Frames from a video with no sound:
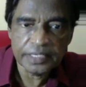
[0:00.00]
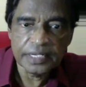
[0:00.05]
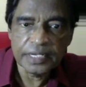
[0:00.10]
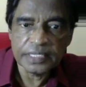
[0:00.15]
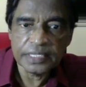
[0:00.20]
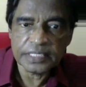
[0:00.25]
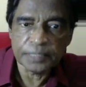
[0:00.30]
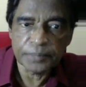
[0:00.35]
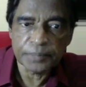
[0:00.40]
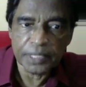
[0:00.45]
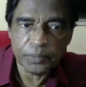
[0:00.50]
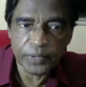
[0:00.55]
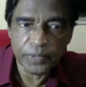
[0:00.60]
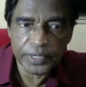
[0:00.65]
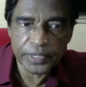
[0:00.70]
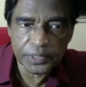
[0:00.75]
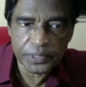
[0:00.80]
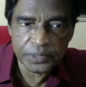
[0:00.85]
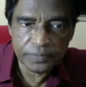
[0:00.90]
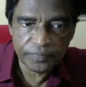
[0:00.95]
Sometimes what you
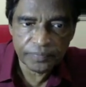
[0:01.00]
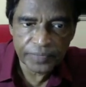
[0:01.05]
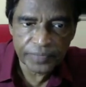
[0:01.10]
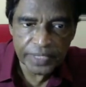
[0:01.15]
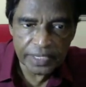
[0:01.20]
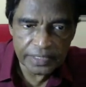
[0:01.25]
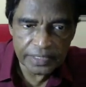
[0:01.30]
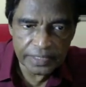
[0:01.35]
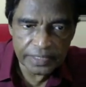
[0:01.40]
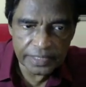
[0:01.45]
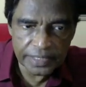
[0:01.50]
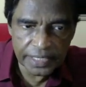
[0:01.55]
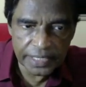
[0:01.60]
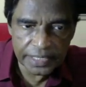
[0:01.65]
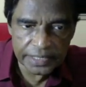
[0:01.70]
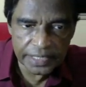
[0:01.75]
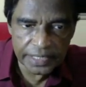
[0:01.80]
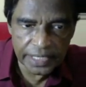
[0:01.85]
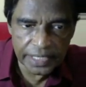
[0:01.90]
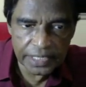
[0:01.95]
do, take
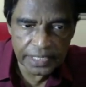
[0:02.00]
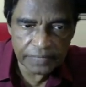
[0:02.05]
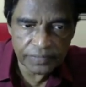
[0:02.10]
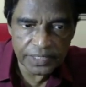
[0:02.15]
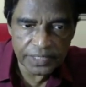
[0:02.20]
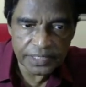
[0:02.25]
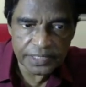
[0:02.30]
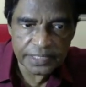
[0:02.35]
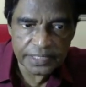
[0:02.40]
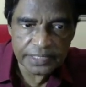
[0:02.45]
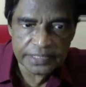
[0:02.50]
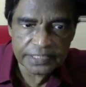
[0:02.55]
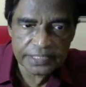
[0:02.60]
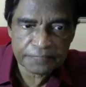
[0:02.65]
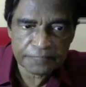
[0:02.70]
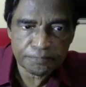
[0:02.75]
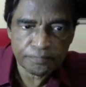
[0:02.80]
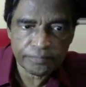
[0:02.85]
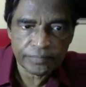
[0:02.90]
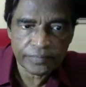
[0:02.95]
the area of interest,
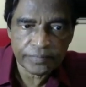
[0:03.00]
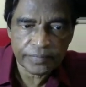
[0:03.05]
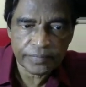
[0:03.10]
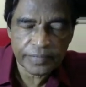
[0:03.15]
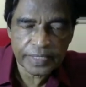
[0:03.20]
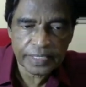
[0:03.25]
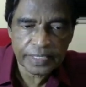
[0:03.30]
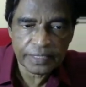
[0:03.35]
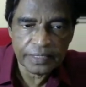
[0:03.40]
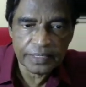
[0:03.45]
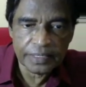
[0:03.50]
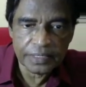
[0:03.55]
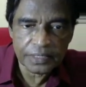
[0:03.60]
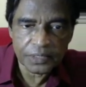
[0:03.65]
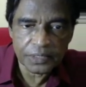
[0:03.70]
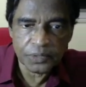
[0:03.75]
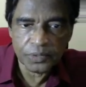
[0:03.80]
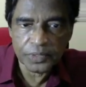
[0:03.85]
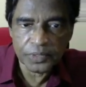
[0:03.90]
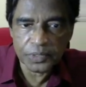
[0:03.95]

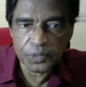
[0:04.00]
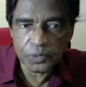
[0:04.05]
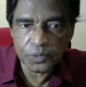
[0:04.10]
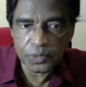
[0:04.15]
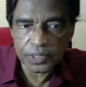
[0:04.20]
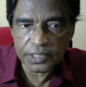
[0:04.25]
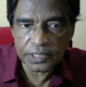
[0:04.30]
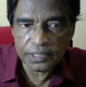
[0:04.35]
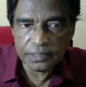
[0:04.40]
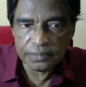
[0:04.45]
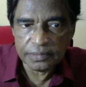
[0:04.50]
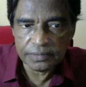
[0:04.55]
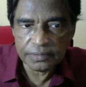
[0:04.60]
go to Google,